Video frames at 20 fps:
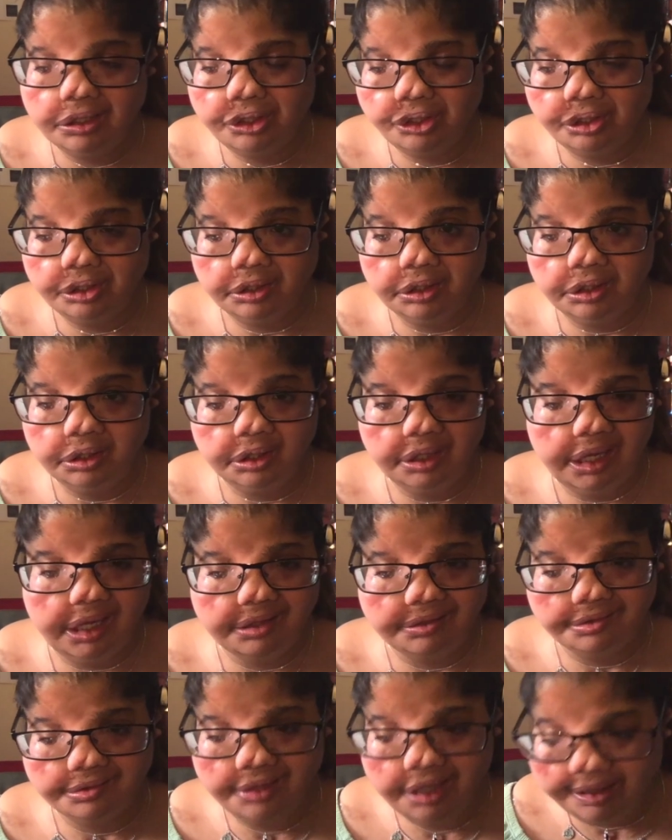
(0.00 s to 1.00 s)
she
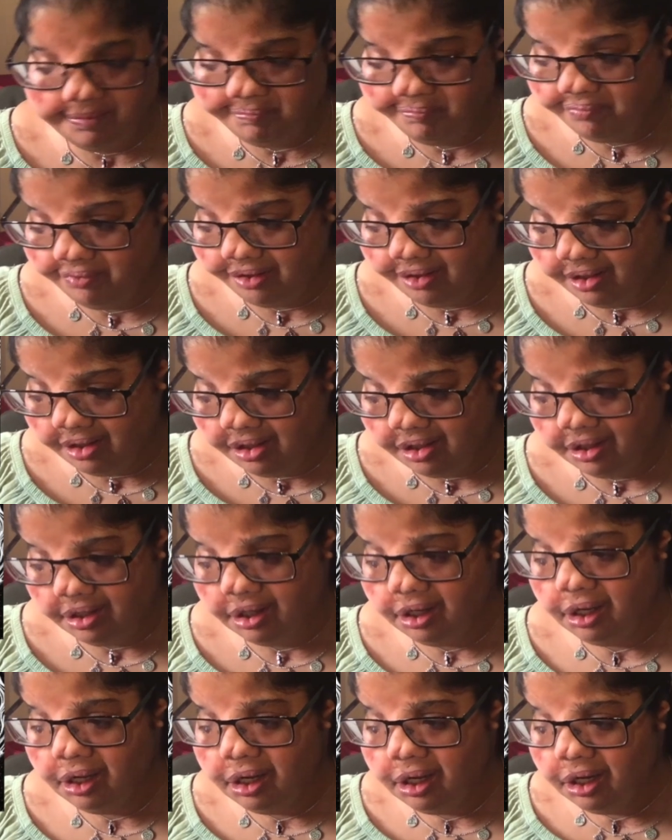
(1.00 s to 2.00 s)
has a temper,
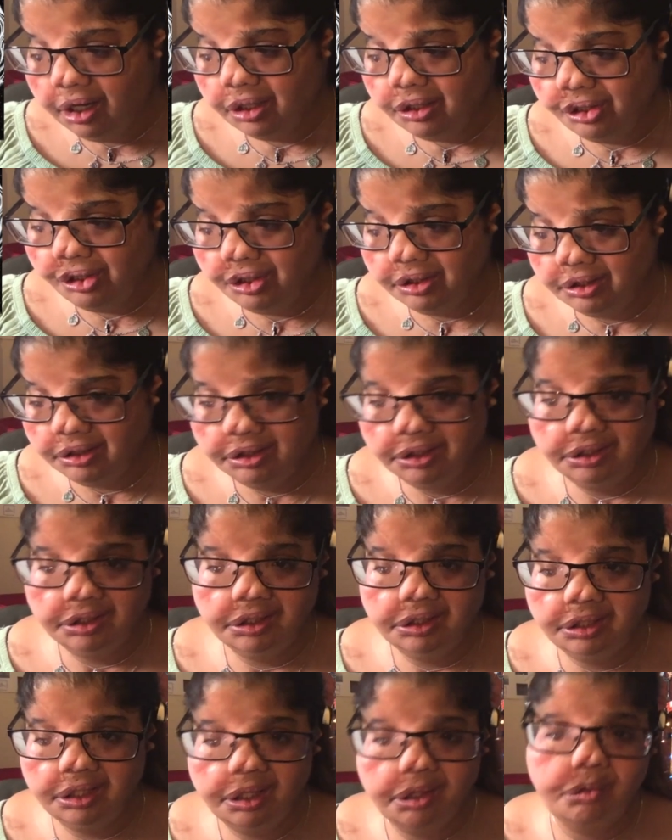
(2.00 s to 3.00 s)

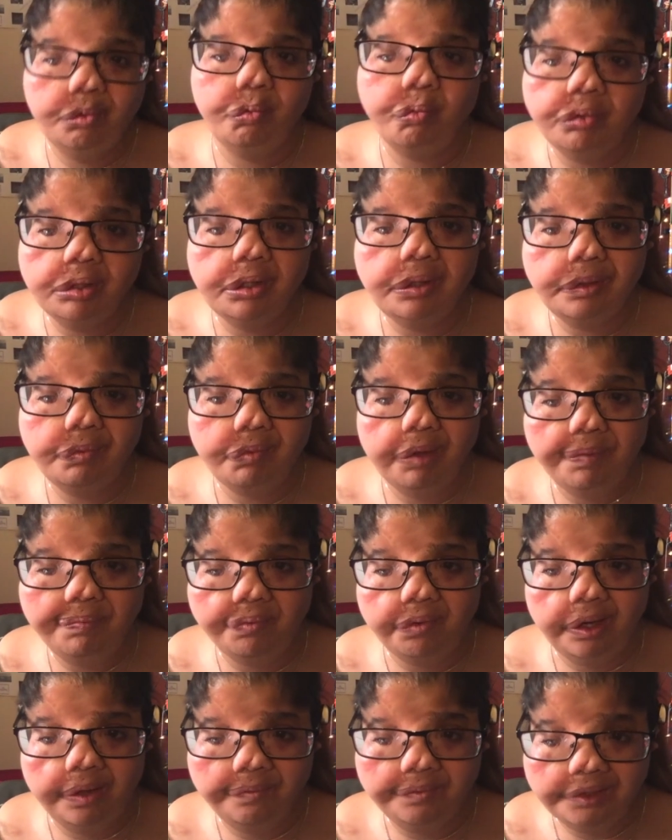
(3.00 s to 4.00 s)
she is really rough
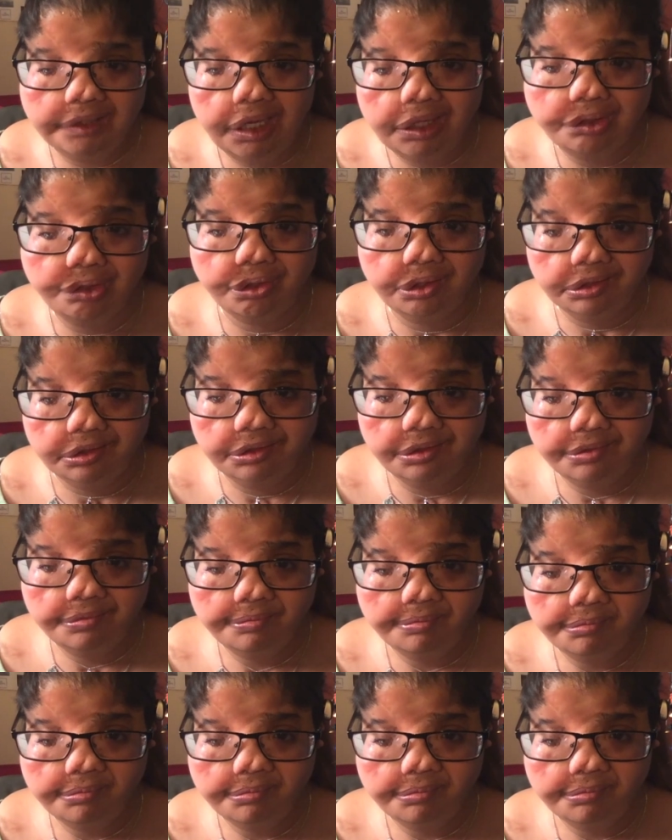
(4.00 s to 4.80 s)
around the edges.